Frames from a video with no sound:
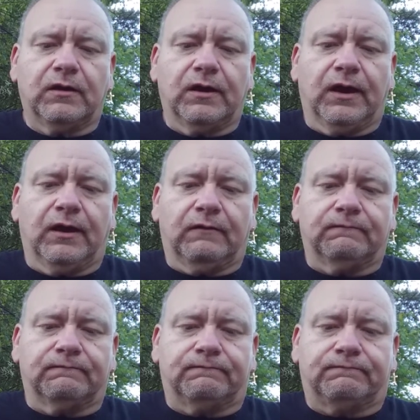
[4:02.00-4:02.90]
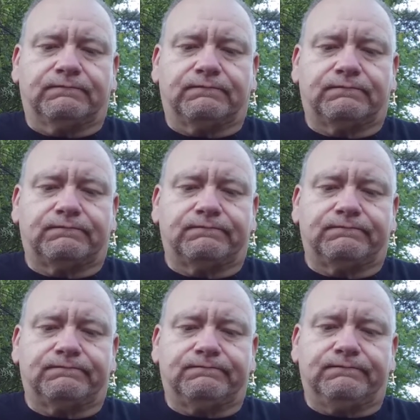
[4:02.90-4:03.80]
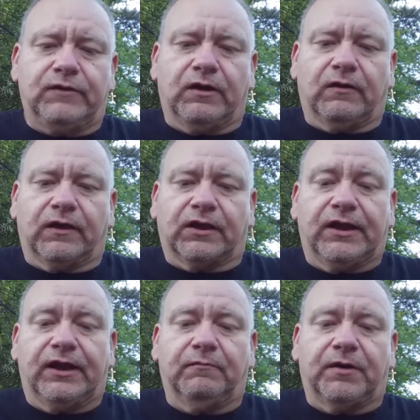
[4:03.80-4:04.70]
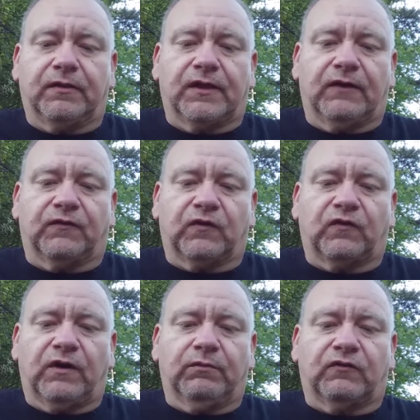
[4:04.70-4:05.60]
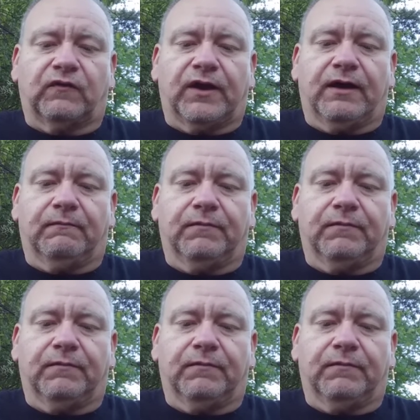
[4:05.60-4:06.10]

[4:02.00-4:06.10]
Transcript: And the Canadian belt knife is famous for that.